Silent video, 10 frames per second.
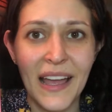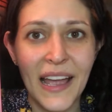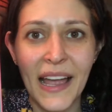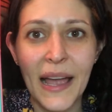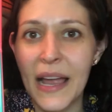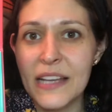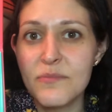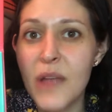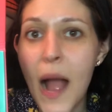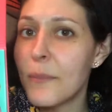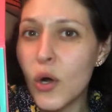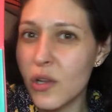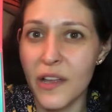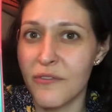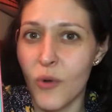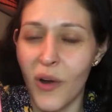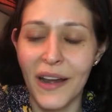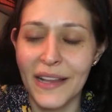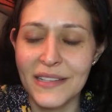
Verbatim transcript: I'm not pulling for it.